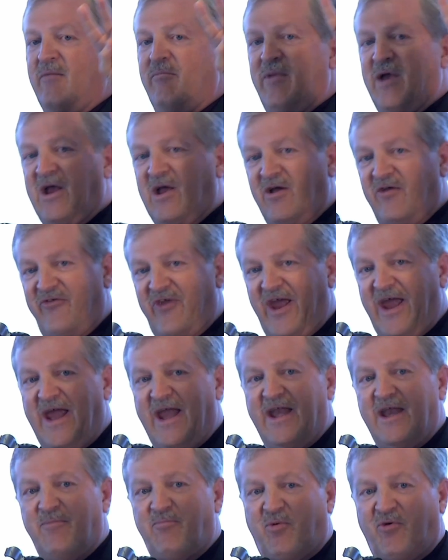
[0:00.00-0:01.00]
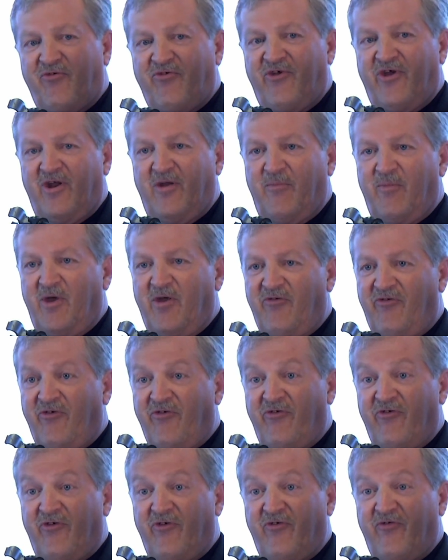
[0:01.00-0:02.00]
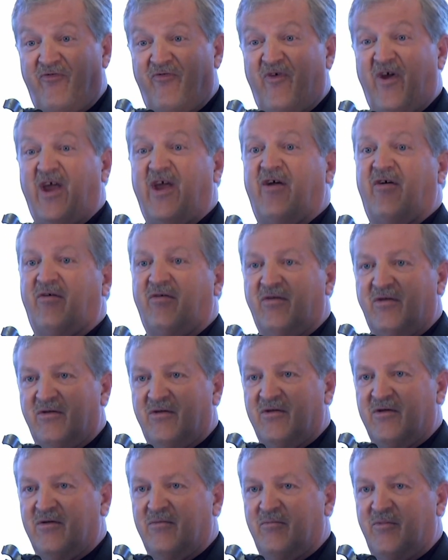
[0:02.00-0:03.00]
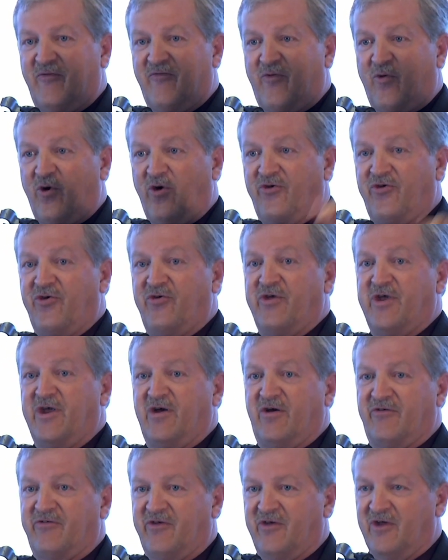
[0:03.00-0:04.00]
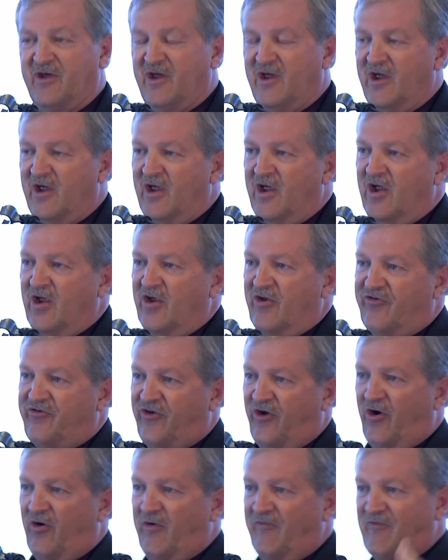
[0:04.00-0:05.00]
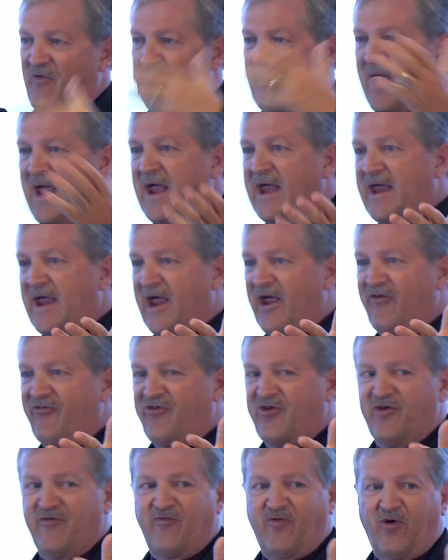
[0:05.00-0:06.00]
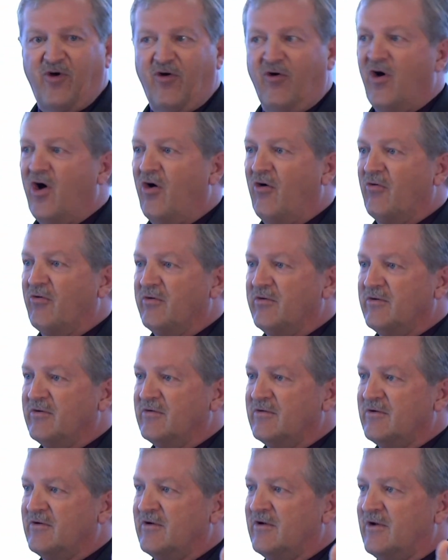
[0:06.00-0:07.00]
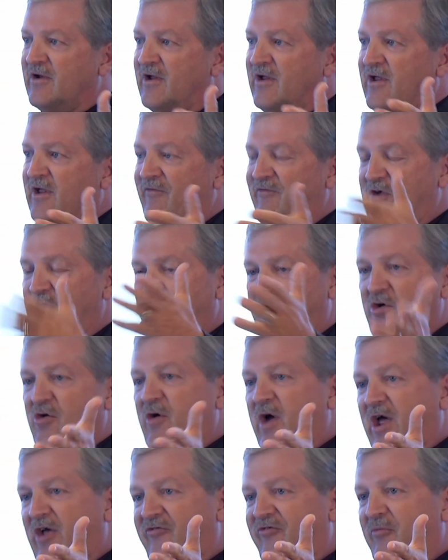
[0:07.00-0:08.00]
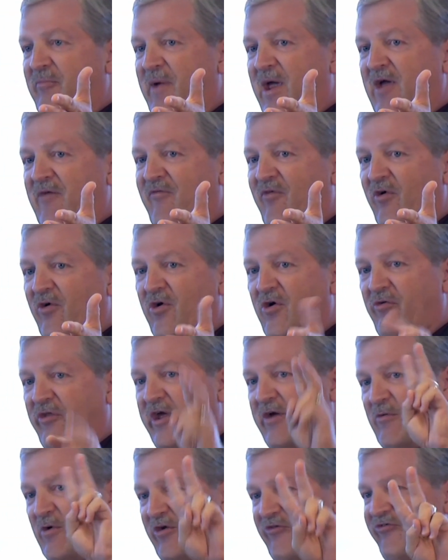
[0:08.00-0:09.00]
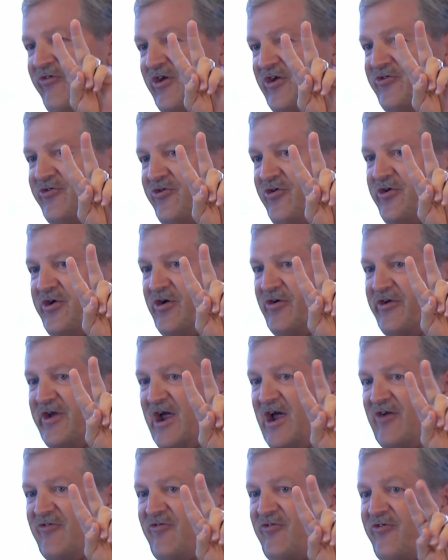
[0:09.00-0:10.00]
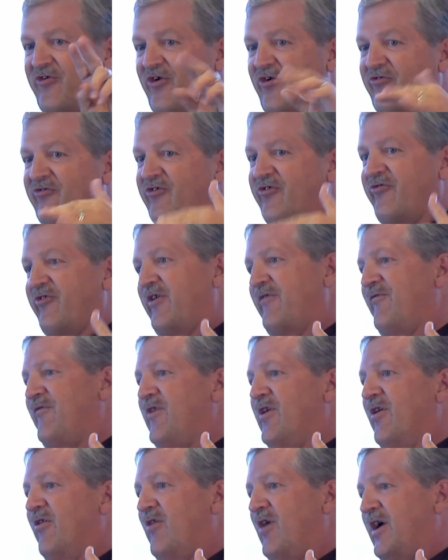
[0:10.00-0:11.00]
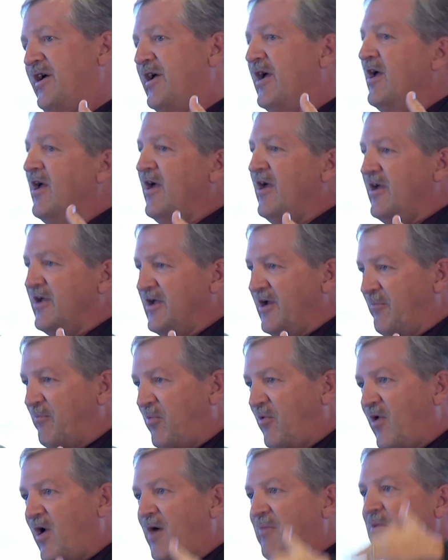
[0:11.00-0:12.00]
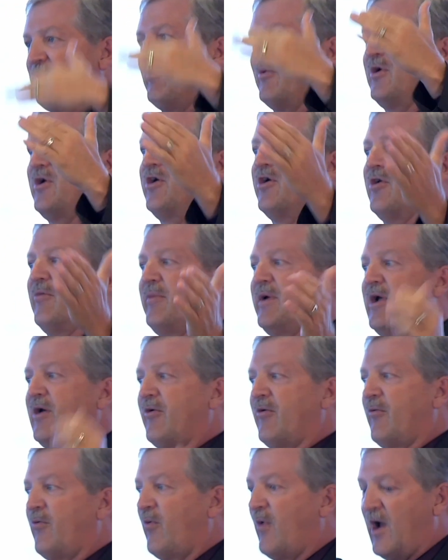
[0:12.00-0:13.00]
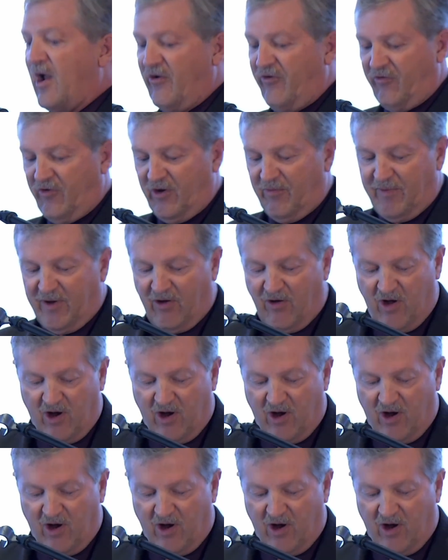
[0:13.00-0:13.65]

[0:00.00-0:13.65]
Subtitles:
Because 80% of businesses fail before 2 years. So if a bank asks you for a loan, if you go ask the bank for a loan, they want to see 2-year tax returns because they feel like you're probably going to be around a little bit